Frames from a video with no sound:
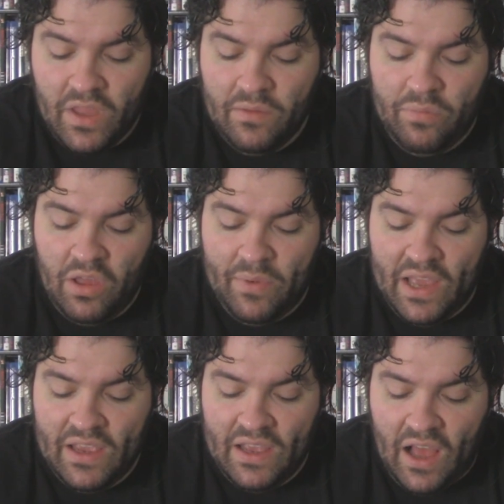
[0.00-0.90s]
played
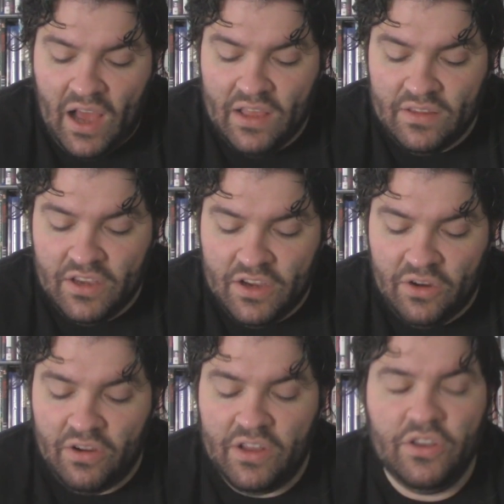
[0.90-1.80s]
by Kyliegh
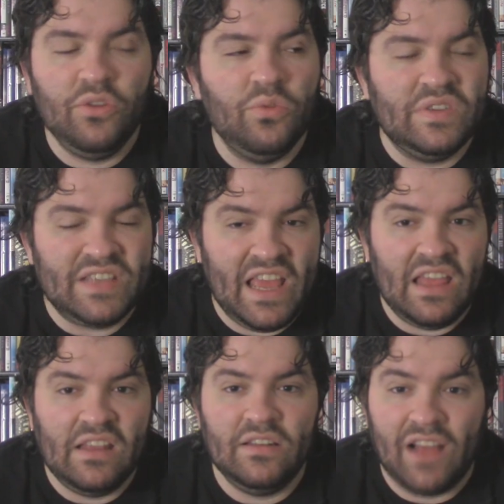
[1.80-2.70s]
Curran, who was
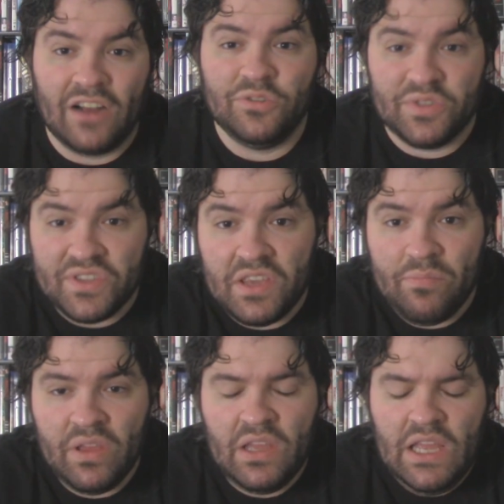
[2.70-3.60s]
in Doctor
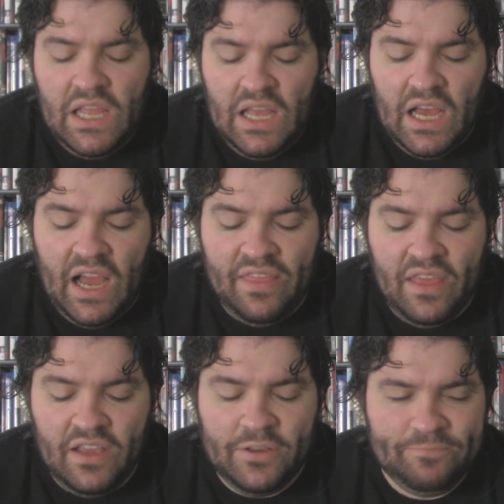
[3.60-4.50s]
Sleep. I
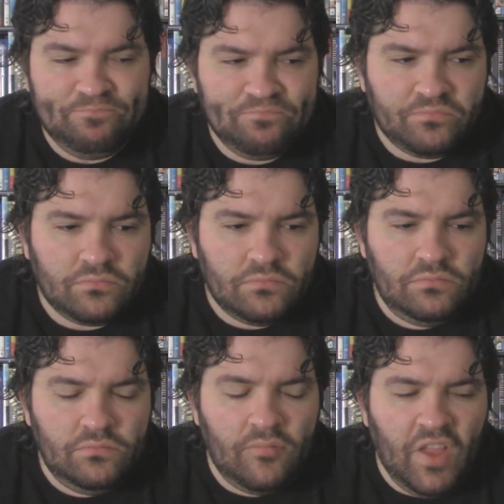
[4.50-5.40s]
think
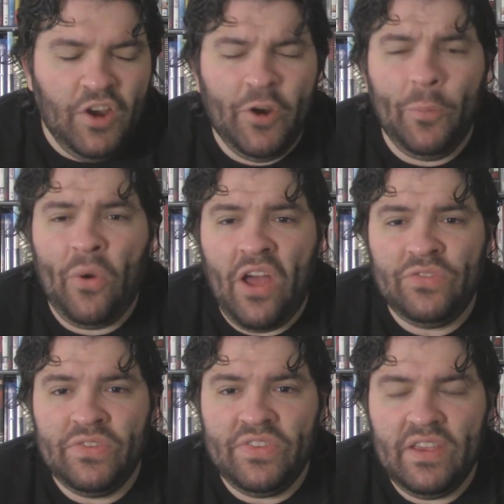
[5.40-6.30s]
her
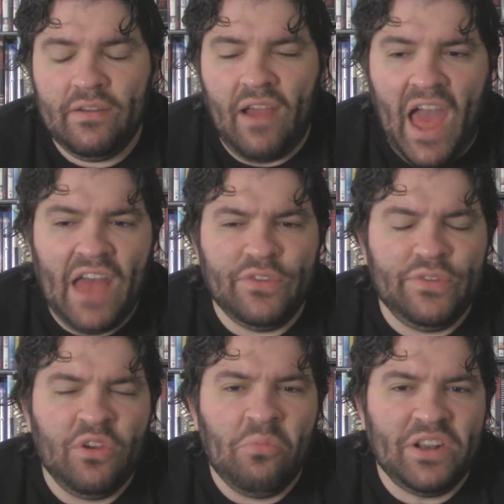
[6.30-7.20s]
presence here adds
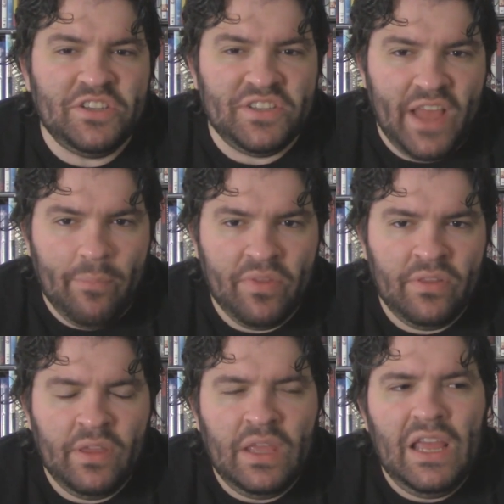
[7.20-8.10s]
so much depth
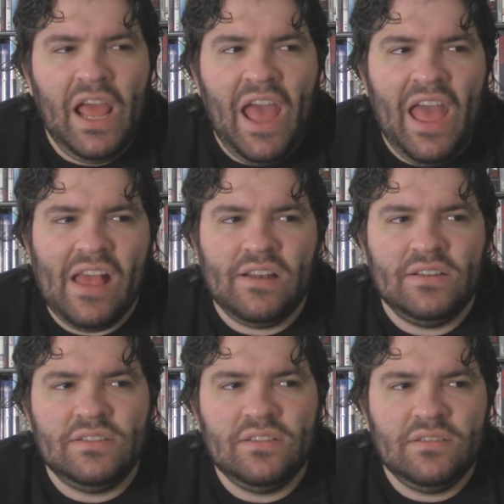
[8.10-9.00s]

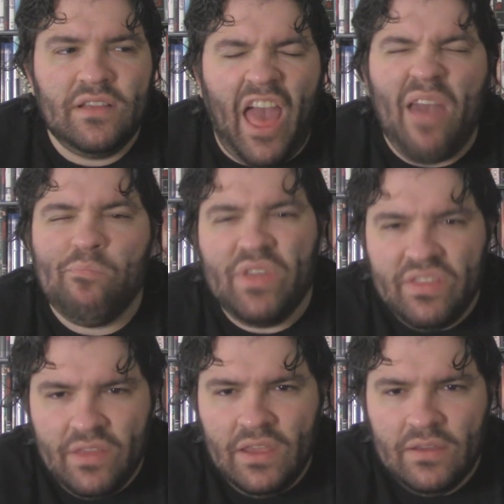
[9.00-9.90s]
and
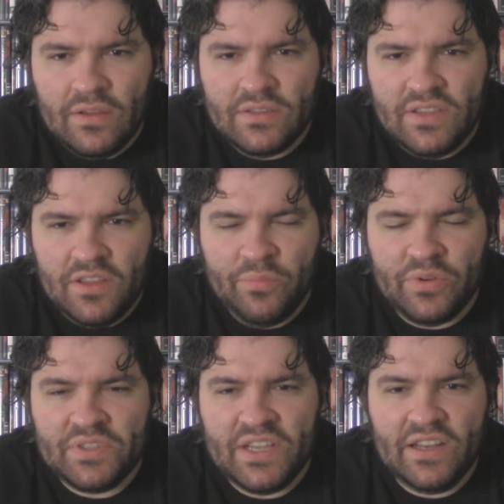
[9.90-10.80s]
empathy to the
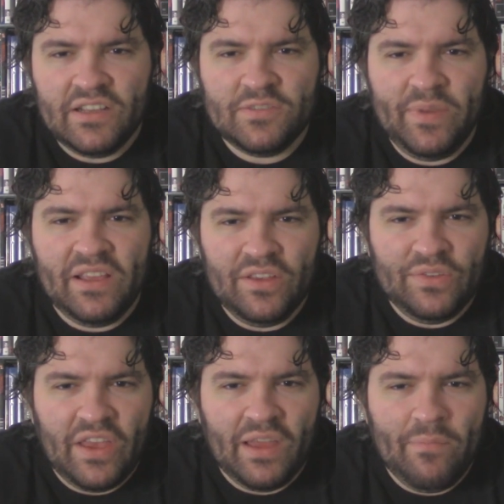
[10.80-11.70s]
proceedings because,
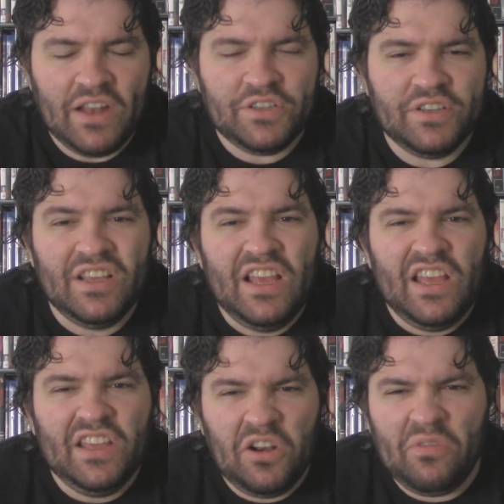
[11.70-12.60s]
like I mentioned,
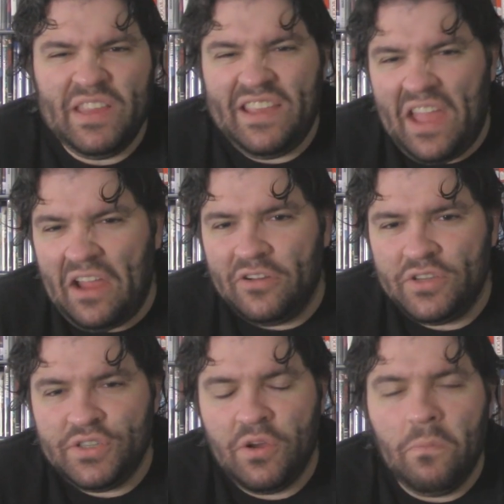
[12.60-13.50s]
you don't really care
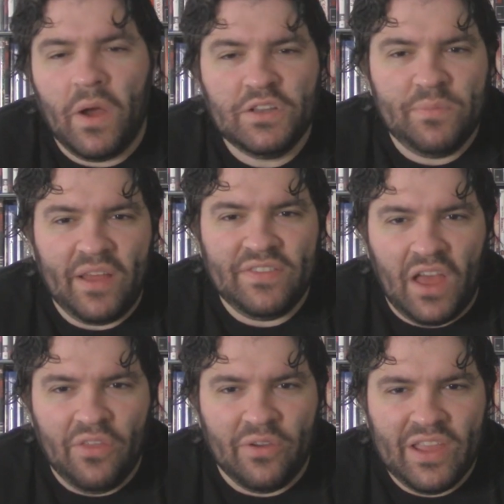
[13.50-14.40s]
so much about
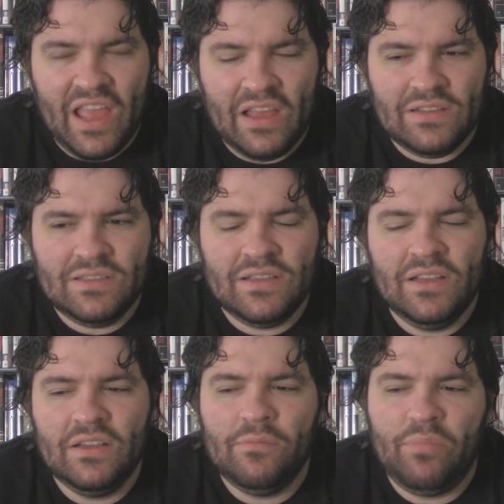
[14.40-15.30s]
the other kids,
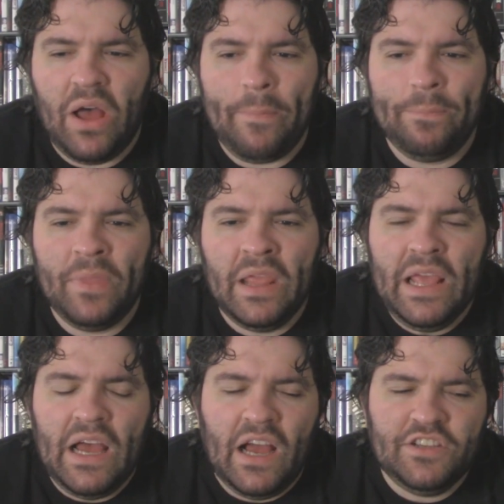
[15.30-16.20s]
but
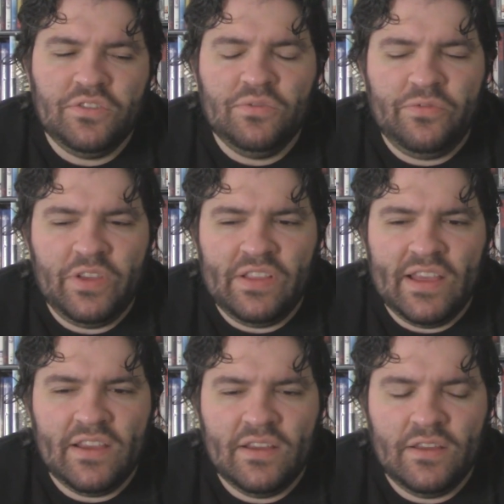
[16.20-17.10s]
I do feel
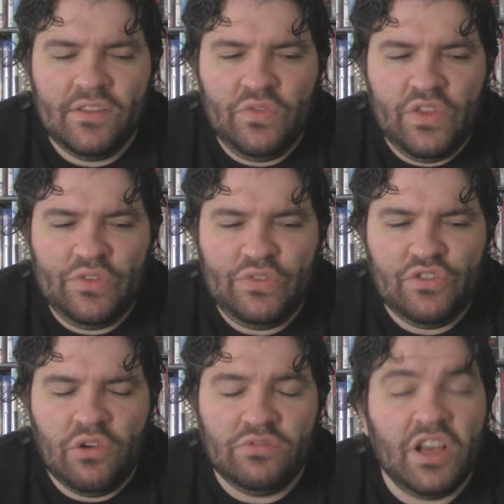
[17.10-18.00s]
like this
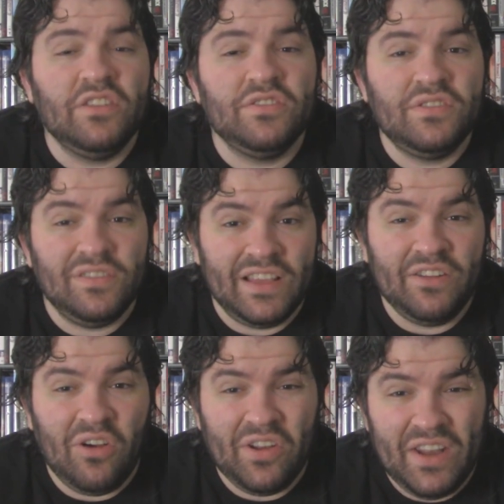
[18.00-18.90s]
show does lean
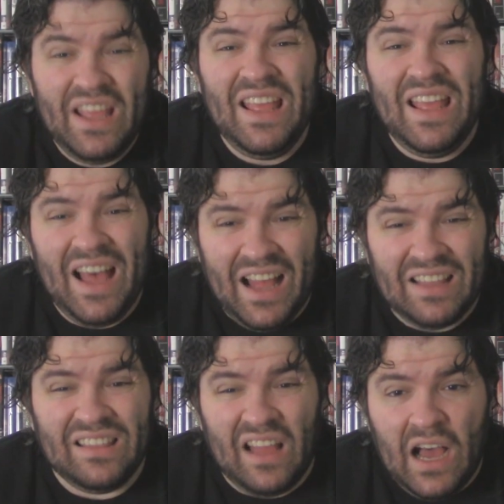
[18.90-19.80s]
on a
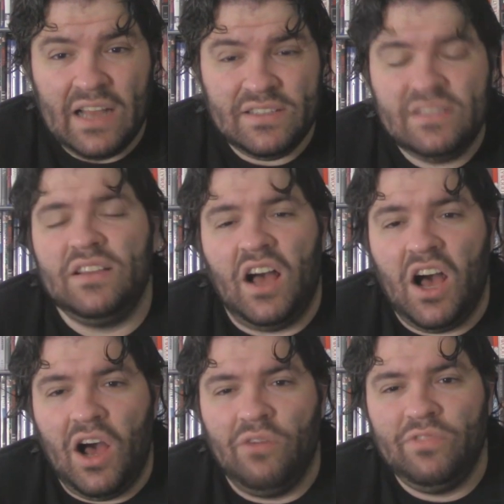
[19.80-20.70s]
lot
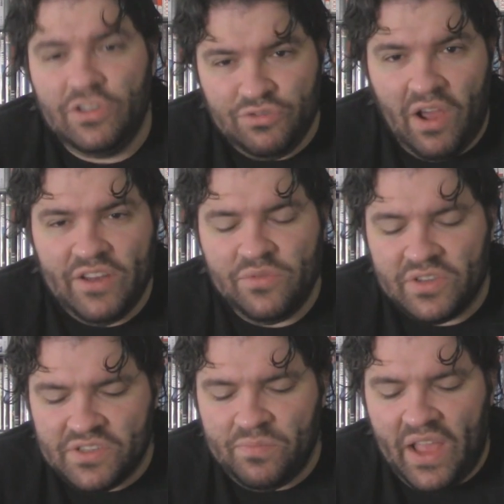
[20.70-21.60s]
of trying to
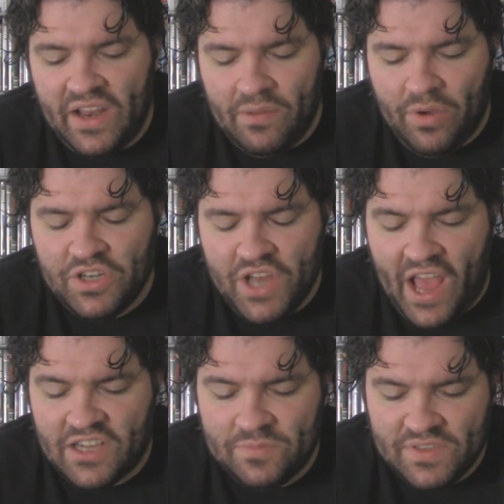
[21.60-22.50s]
explain a bunch of
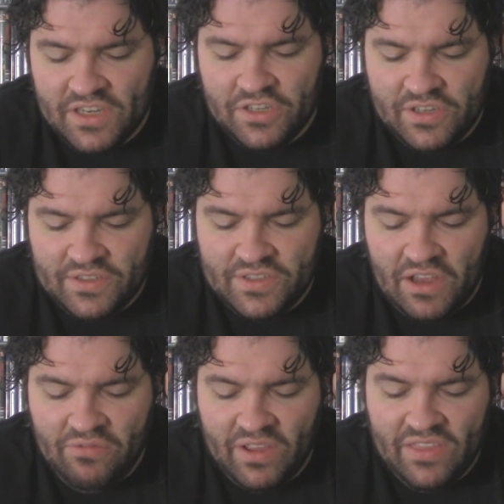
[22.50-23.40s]
exposition and
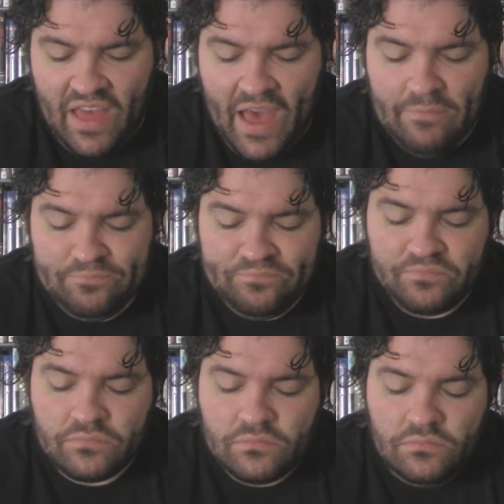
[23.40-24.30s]
stuff like that,
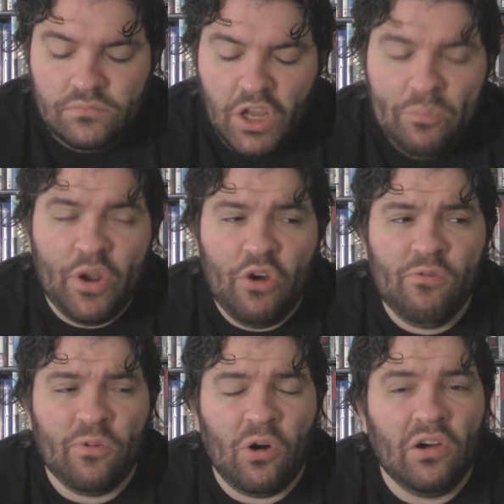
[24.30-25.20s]
but
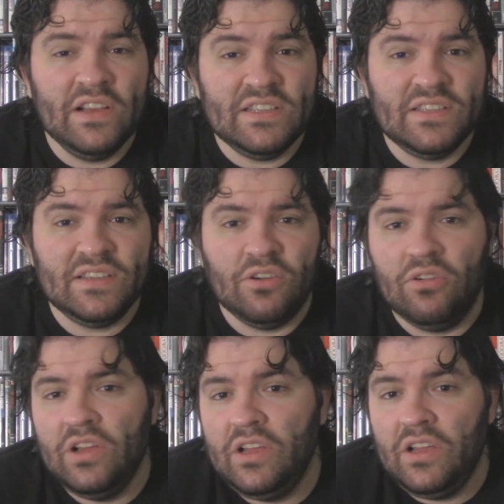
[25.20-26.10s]
overall is
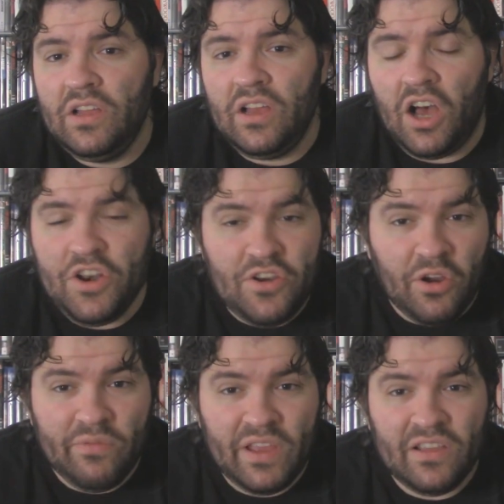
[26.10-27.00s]
still
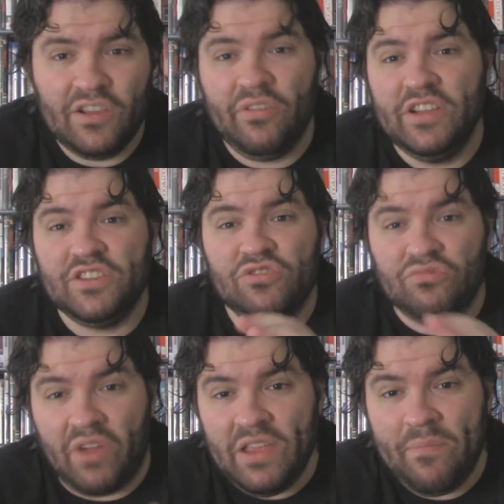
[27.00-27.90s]
unnerving, creates a
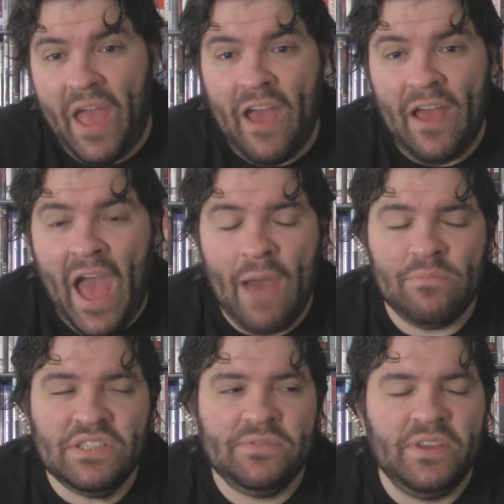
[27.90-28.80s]
great
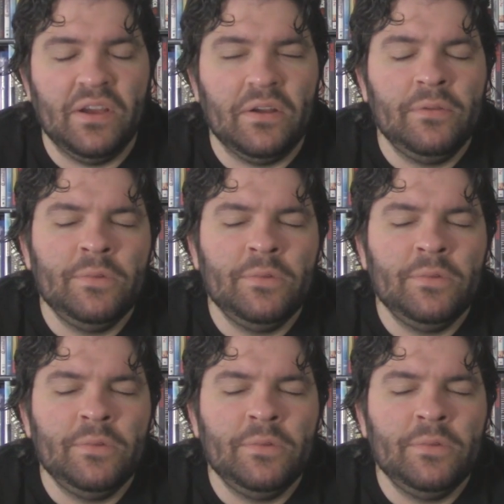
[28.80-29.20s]
atmosphere,